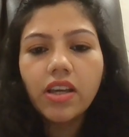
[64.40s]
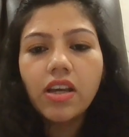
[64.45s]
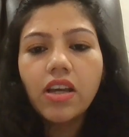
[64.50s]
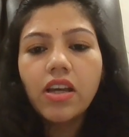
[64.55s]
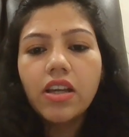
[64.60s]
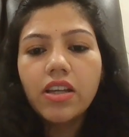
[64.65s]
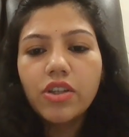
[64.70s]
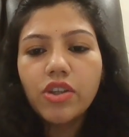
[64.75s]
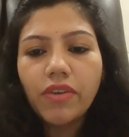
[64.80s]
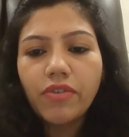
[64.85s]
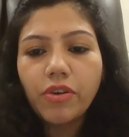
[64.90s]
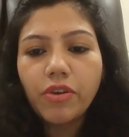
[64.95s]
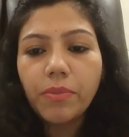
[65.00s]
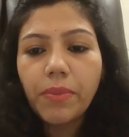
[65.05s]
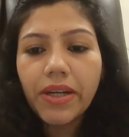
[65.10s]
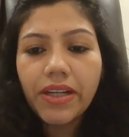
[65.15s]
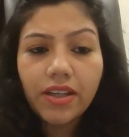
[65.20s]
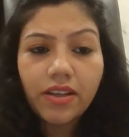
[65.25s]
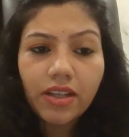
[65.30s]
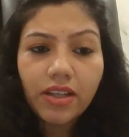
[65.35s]
Okay. You have to
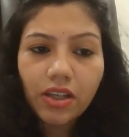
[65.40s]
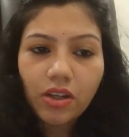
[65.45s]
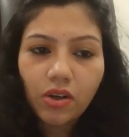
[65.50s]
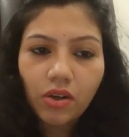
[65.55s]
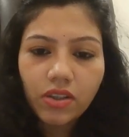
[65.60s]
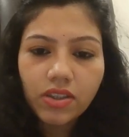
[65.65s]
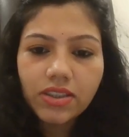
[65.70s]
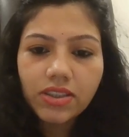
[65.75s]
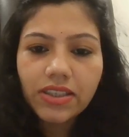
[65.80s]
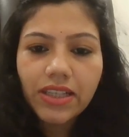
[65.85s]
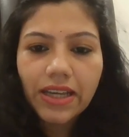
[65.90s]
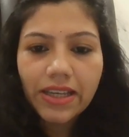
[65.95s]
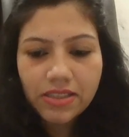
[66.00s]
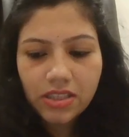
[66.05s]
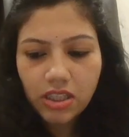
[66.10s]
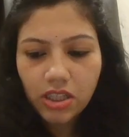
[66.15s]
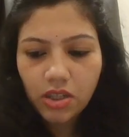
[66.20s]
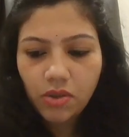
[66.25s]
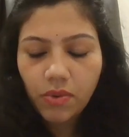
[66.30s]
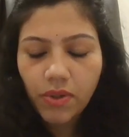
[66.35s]
maintain records
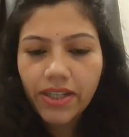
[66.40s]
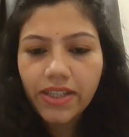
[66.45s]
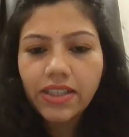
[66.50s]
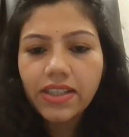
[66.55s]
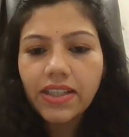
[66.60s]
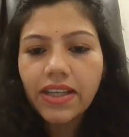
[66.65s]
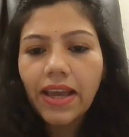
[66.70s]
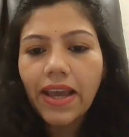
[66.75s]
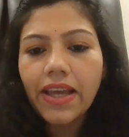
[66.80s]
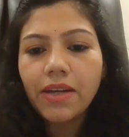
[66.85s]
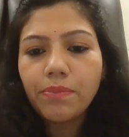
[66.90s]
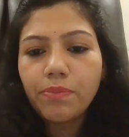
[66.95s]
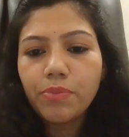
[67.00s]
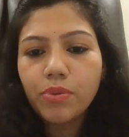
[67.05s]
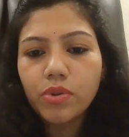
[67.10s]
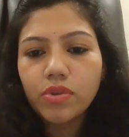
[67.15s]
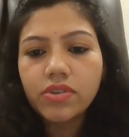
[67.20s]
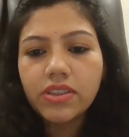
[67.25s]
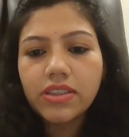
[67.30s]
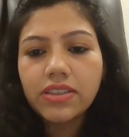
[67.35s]
as required and
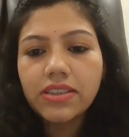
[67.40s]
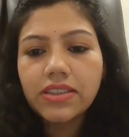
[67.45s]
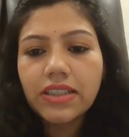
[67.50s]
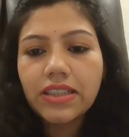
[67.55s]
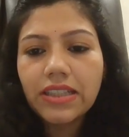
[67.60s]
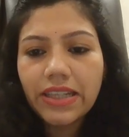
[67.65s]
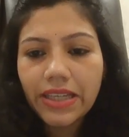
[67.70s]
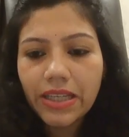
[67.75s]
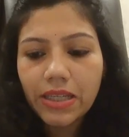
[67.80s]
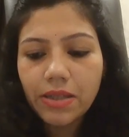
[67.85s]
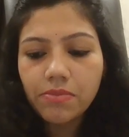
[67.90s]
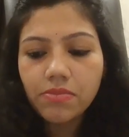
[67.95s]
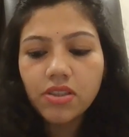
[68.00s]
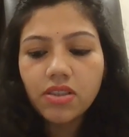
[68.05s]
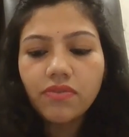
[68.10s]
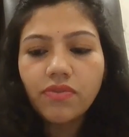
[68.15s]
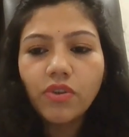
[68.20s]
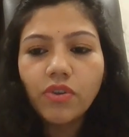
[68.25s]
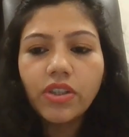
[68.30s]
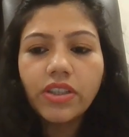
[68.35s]
process claims
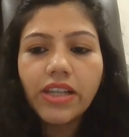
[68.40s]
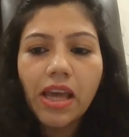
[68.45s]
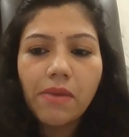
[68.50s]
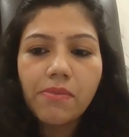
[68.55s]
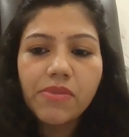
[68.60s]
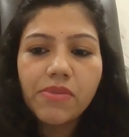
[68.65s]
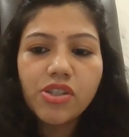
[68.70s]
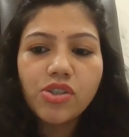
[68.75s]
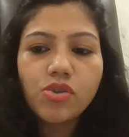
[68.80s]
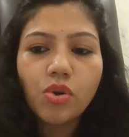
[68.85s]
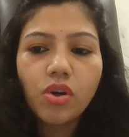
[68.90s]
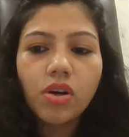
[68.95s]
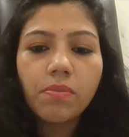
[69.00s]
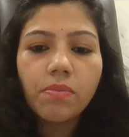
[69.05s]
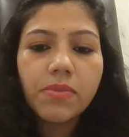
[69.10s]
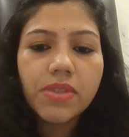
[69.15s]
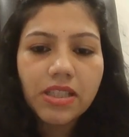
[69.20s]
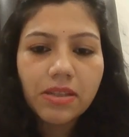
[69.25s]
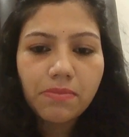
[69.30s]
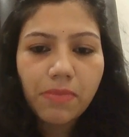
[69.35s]
for damaged or
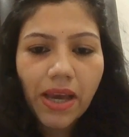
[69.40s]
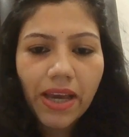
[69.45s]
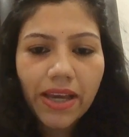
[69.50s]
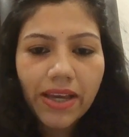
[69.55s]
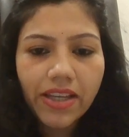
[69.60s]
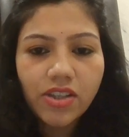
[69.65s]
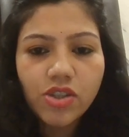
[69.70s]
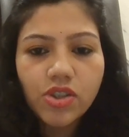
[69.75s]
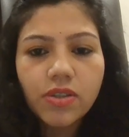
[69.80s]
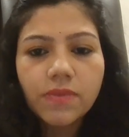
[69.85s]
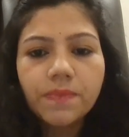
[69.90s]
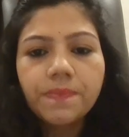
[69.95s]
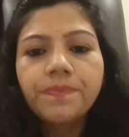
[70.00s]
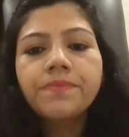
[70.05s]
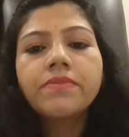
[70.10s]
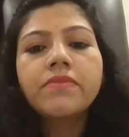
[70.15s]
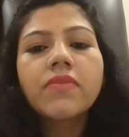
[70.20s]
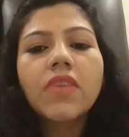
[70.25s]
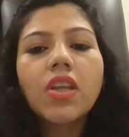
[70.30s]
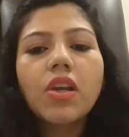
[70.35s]
missing baggage.
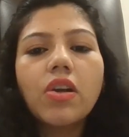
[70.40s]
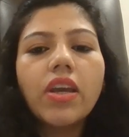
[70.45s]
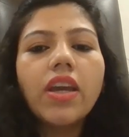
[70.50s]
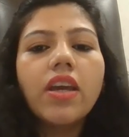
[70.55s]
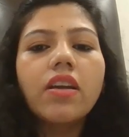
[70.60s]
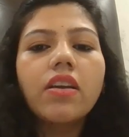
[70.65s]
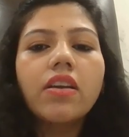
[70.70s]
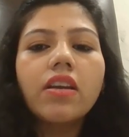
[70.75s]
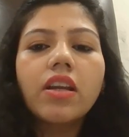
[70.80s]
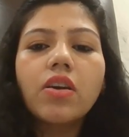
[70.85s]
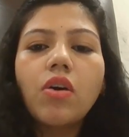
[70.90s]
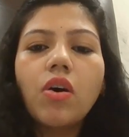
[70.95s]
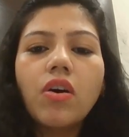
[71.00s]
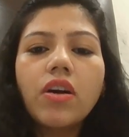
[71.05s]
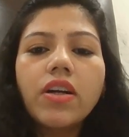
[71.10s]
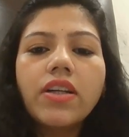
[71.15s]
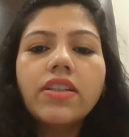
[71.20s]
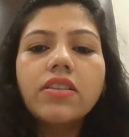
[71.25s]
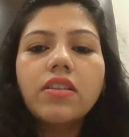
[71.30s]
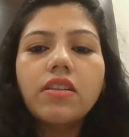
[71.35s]
Okay.
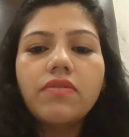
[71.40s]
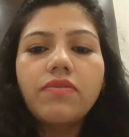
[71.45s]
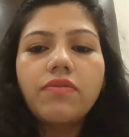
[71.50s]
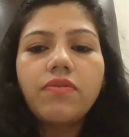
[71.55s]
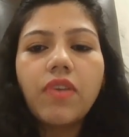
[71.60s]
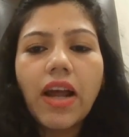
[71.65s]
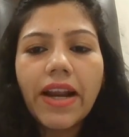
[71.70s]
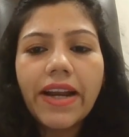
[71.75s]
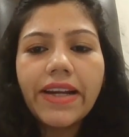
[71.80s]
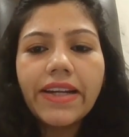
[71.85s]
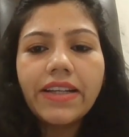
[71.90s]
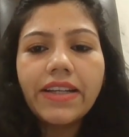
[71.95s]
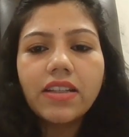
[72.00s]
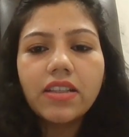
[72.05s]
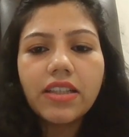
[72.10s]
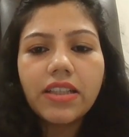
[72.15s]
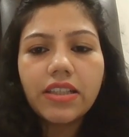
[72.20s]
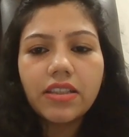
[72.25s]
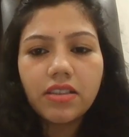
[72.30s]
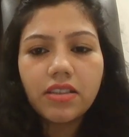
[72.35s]
Record flight
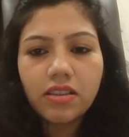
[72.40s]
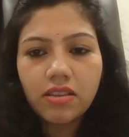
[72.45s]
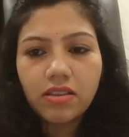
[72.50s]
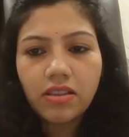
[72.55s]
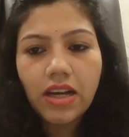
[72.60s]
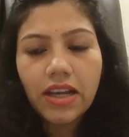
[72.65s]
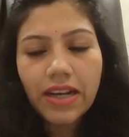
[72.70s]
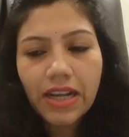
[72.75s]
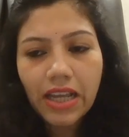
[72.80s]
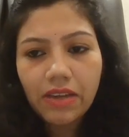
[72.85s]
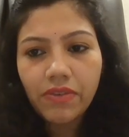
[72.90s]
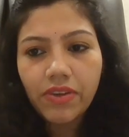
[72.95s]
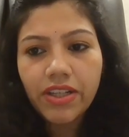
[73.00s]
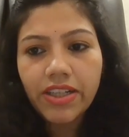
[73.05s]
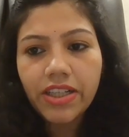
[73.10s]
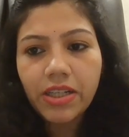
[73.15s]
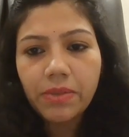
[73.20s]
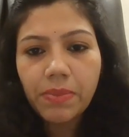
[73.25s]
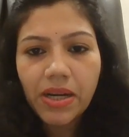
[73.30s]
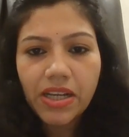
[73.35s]
arrival
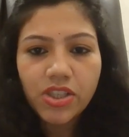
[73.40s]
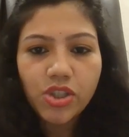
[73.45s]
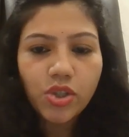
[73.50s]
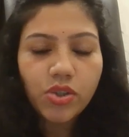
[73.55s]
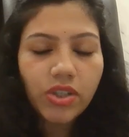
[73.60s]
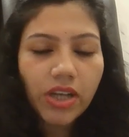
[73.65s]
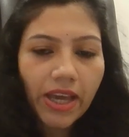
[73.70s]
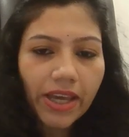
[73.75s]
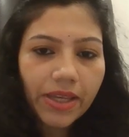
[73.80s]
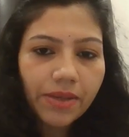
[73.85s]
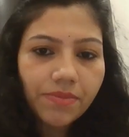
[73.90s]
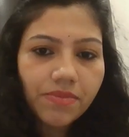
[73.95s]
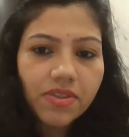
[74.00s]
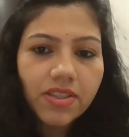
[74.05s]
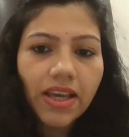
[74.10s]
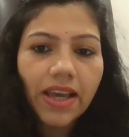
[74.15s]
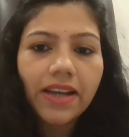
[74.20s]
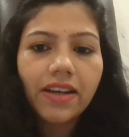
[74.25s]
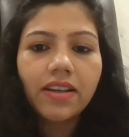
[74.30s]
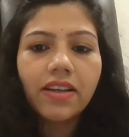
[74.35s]
and departure times
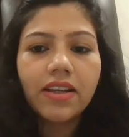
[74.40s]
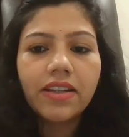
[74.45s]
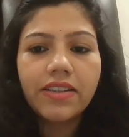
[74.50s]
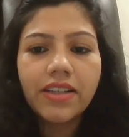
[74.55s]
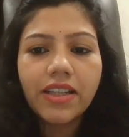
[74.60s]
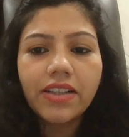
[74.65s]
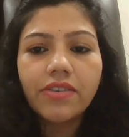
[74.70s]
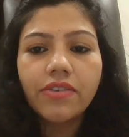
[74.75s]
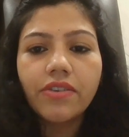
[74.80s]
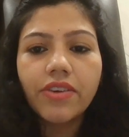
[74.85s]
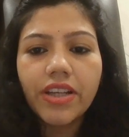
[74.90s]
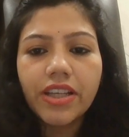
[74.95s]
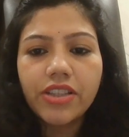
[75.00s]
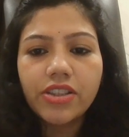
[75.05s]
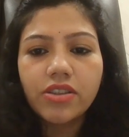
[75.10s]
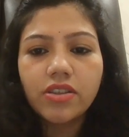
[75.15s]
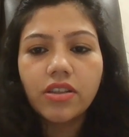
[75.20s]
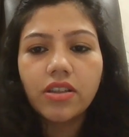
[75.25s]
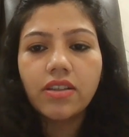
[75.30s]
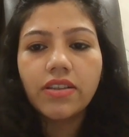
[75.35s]
and conduct
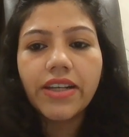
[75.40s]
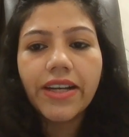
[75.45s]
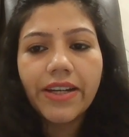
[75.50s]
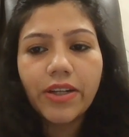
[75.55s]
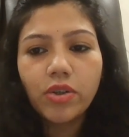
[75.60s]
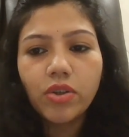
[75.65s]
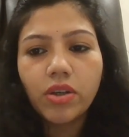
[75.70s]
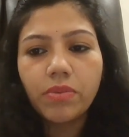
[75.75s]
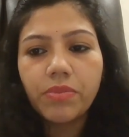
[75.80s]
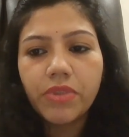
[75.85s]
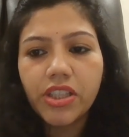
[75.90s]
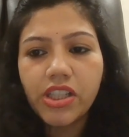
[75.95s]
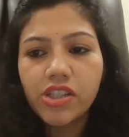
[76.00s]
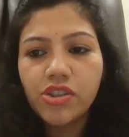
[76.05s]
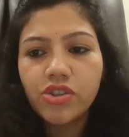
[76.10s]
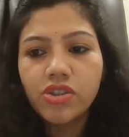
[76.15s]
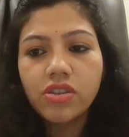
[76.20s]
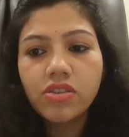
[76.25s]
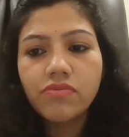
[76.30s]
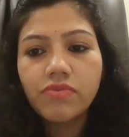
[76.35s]
radio
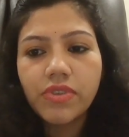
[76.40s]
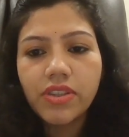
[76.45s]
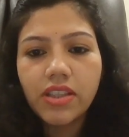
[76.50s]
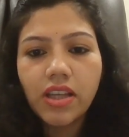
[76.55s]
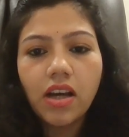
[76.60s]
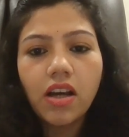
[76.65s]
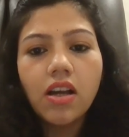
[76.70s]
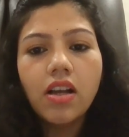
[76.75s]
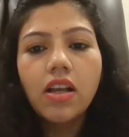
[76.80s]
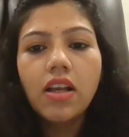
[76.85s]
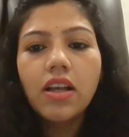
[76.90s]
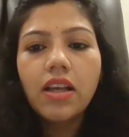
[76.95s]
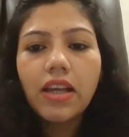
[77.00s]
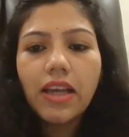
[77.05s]
communications with the